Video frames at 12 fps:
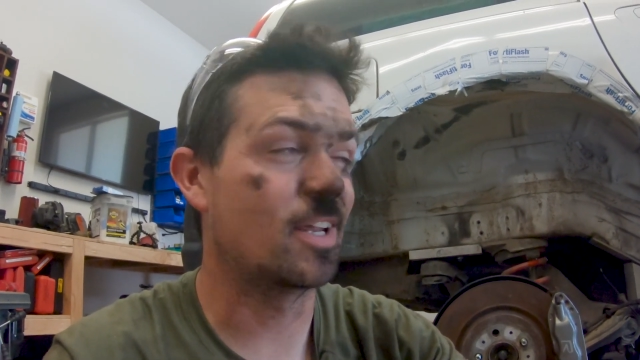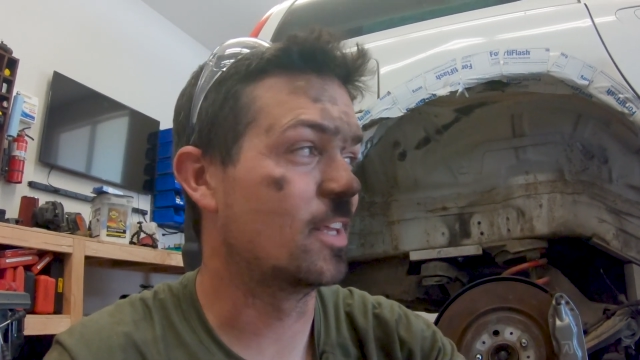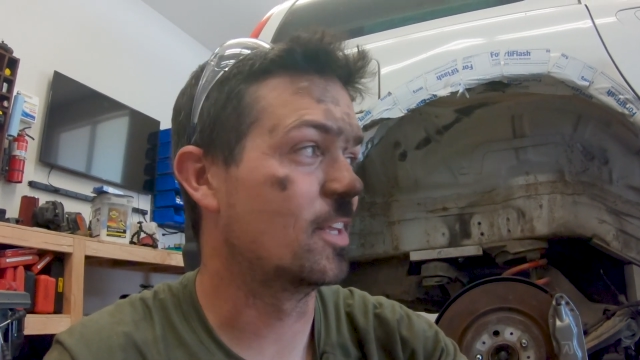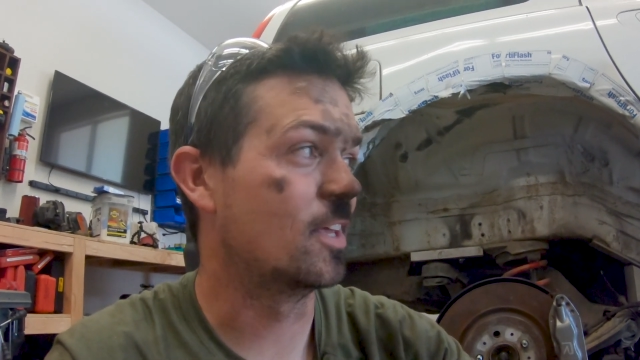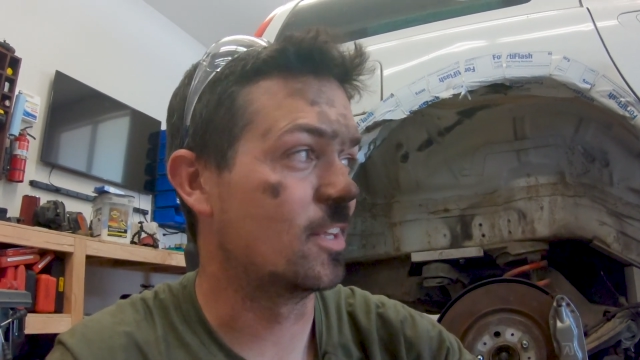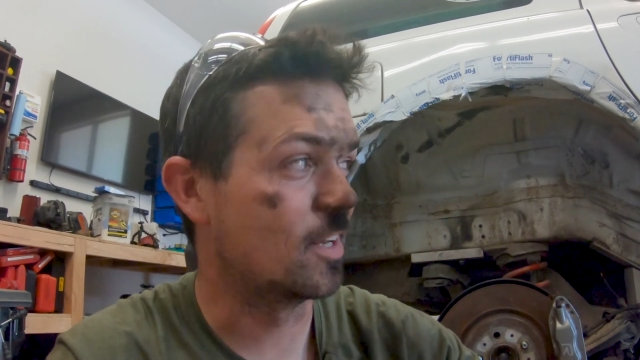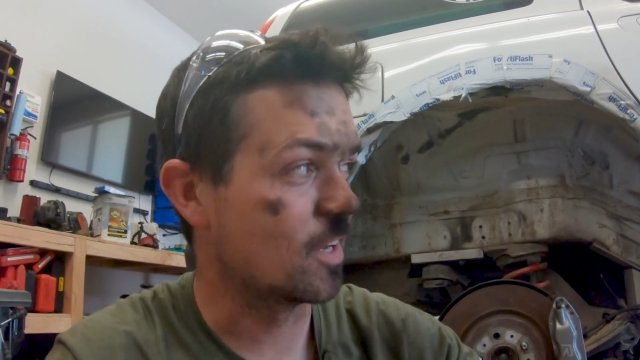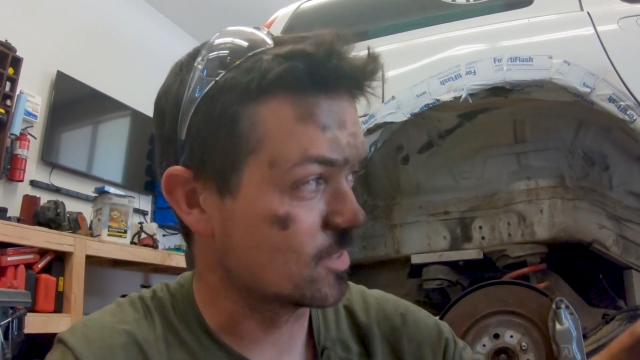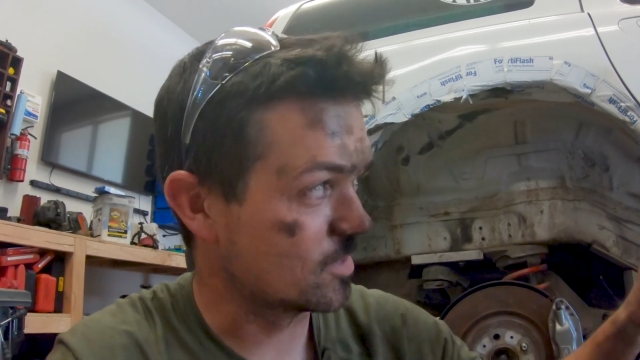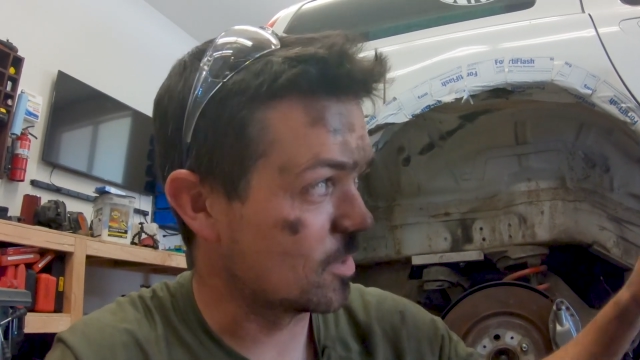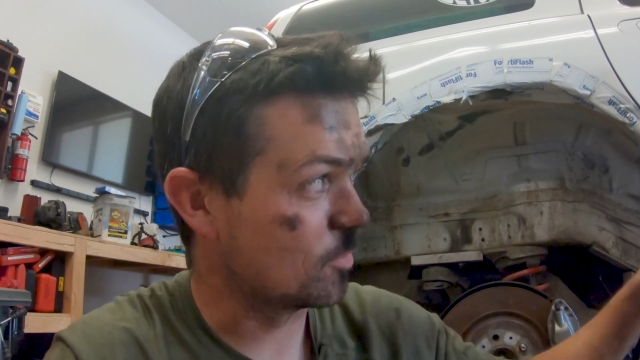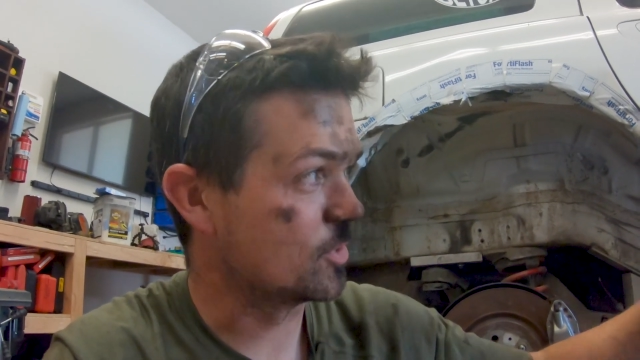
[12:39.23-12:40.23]
and then the
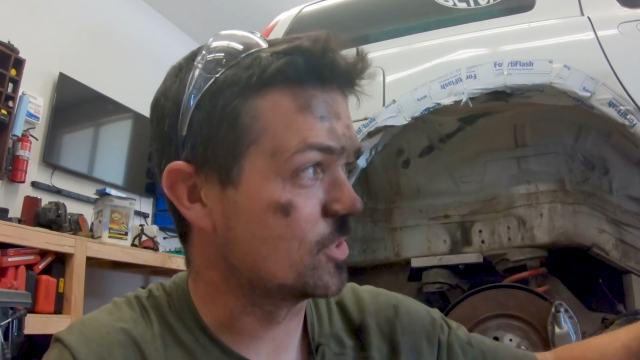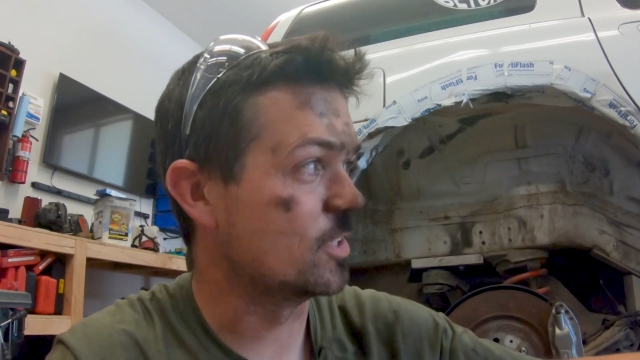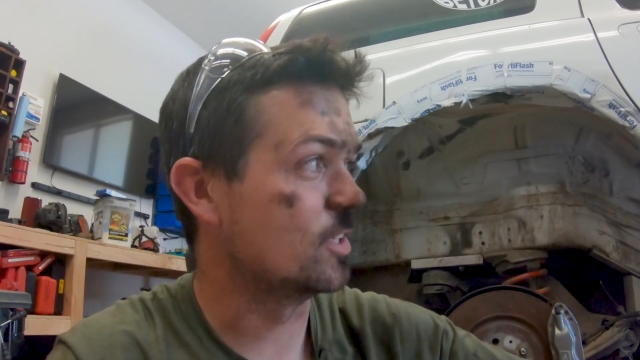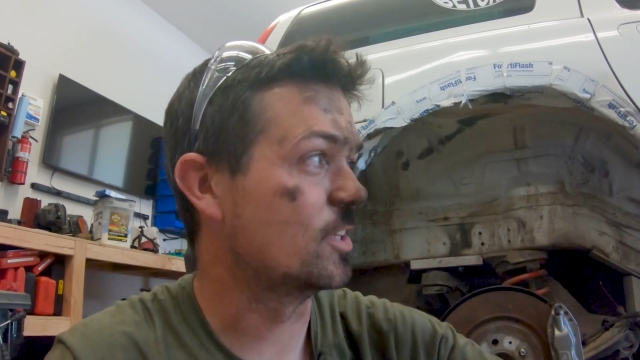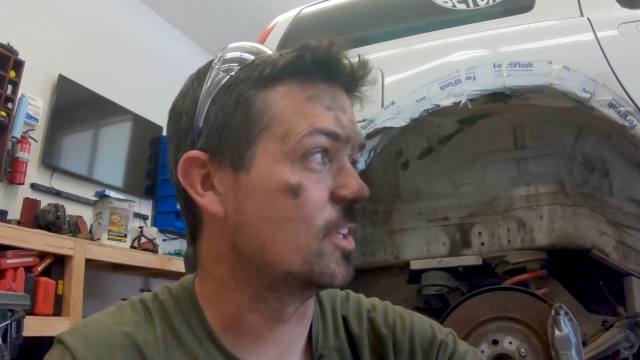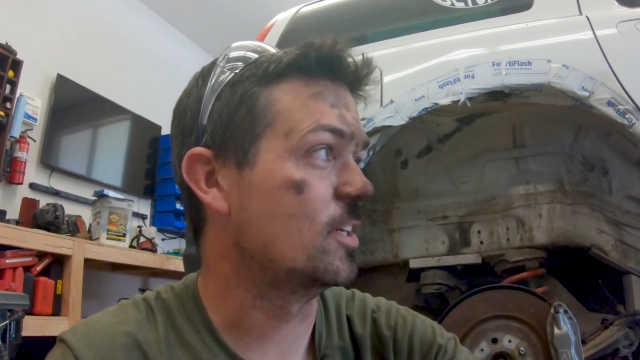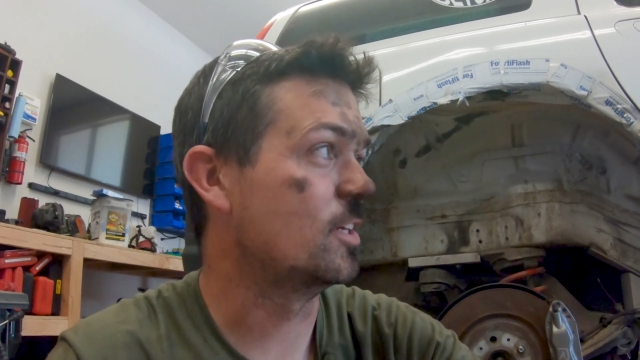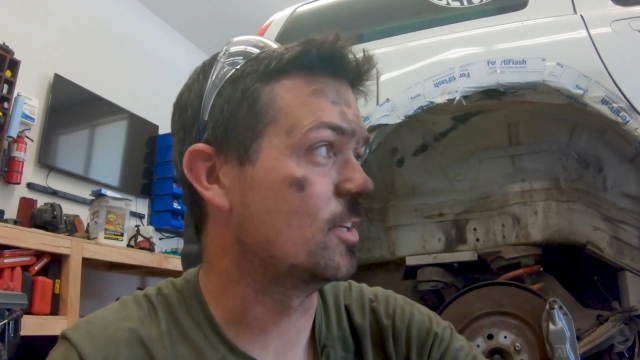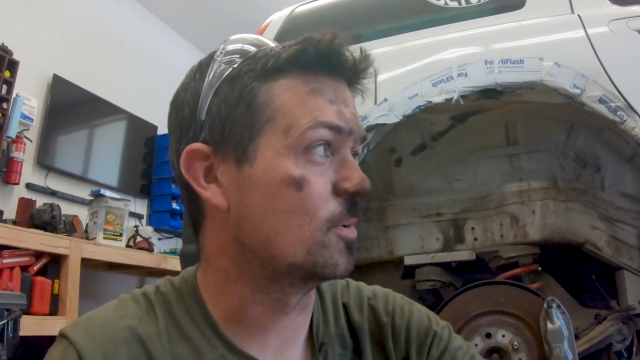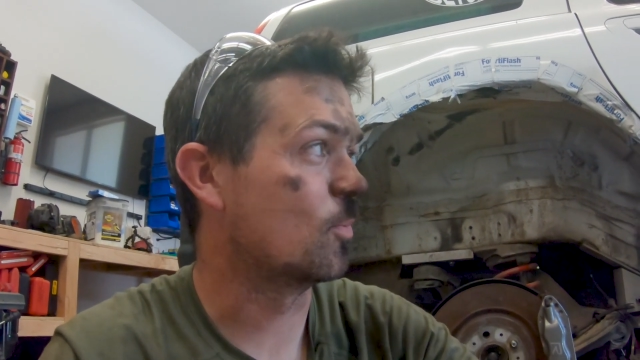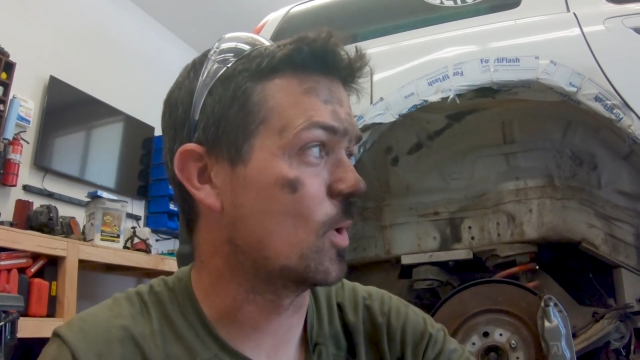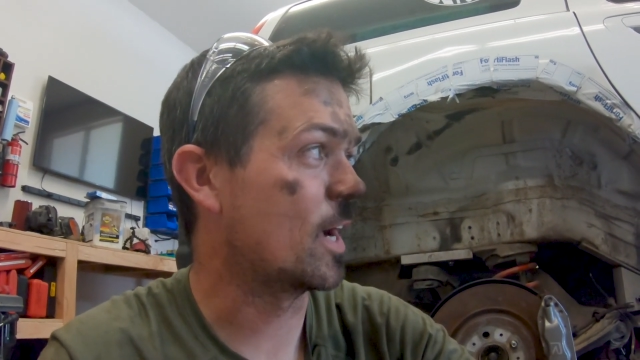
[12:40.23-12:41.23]
next time we see the
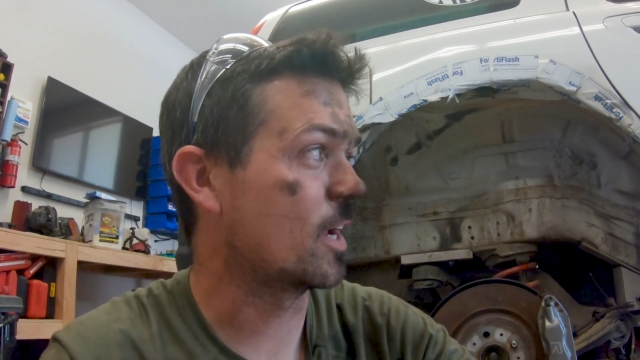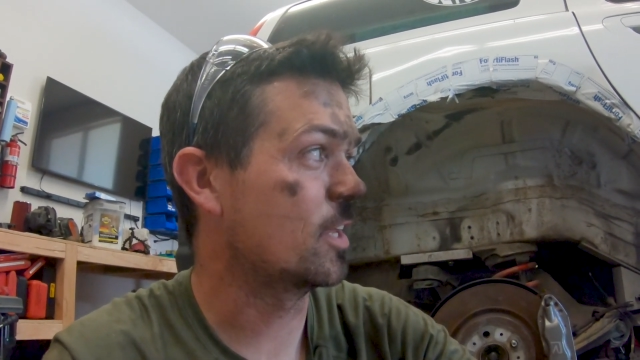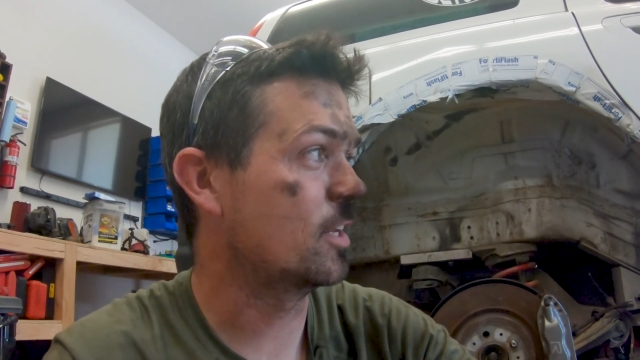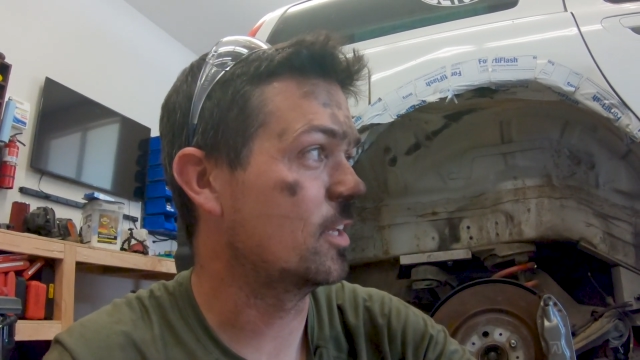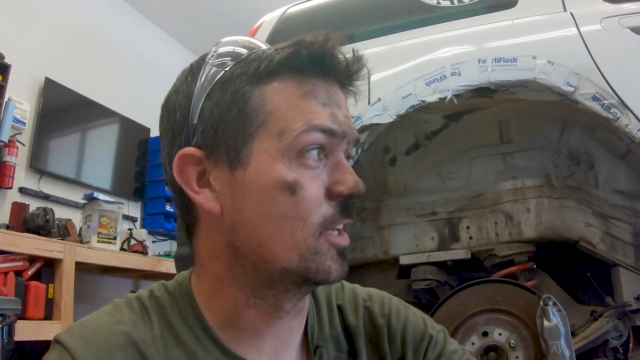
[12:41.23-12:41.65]
wagon,